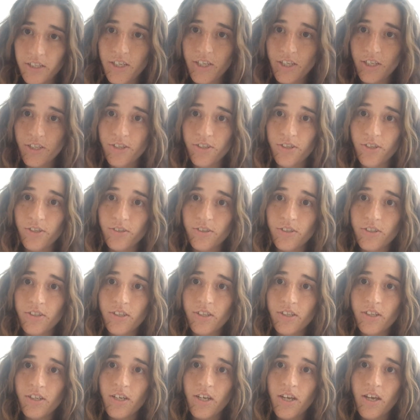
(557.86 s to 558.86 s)
Quixote,
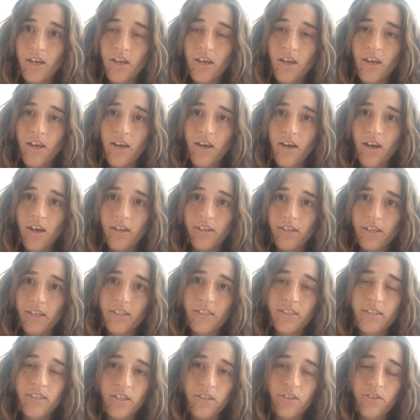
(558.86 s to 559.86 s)
and they
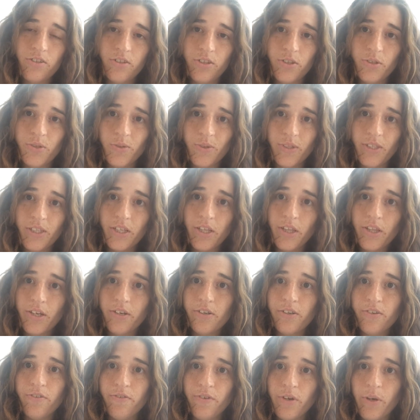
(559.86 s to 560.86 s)
start on the
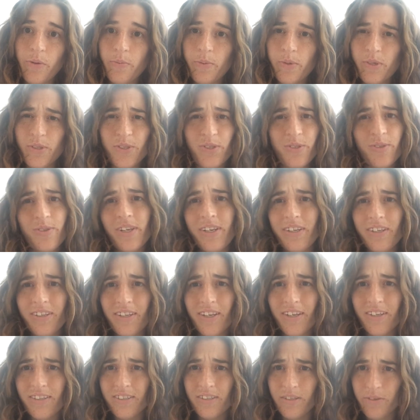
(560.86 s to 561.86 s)
23rd of April. Usually it
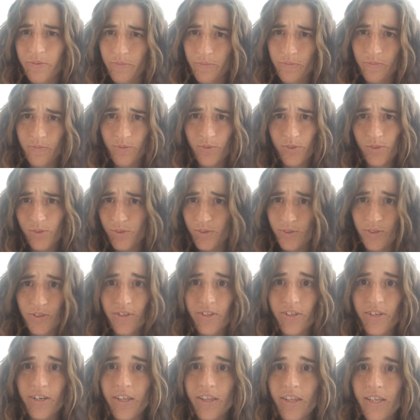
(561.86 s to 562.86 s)
takes them 2 or
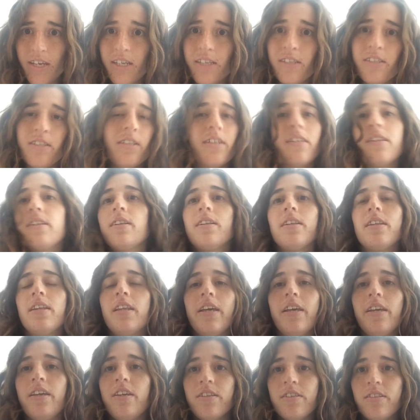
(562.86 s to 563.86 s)
3 days, and
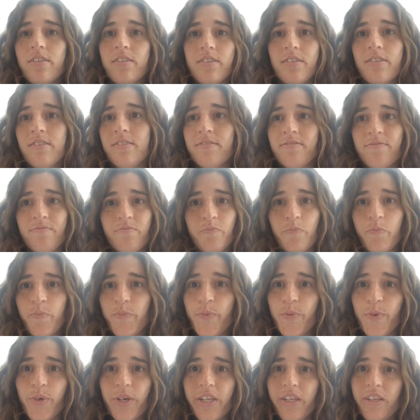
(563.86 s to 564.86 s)
they just
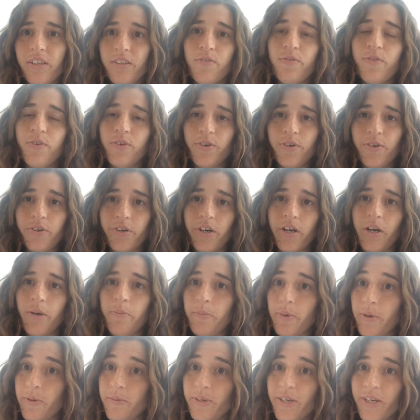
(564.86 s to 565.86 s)
read it for a
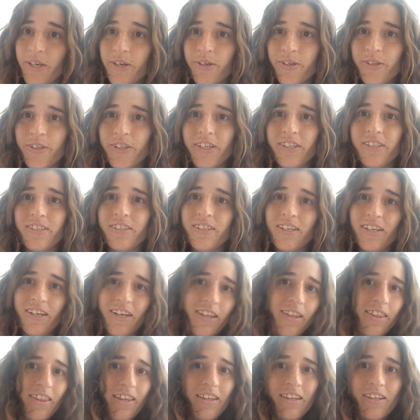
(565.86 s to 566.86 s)
public audience, and
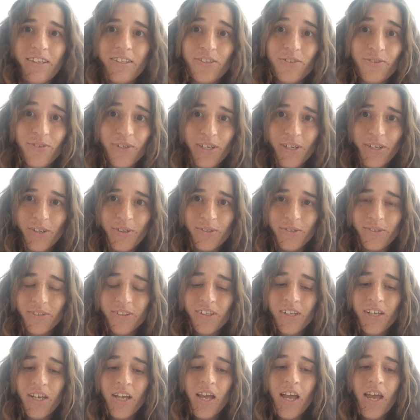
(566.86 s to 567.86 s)
I think that's really
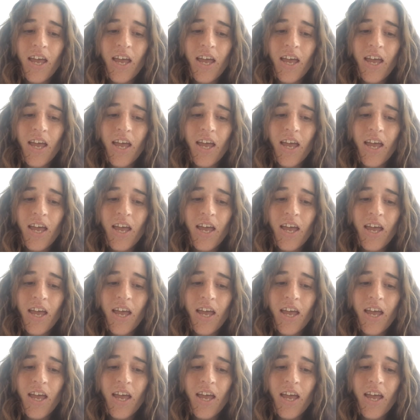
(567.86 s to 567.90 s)
cool.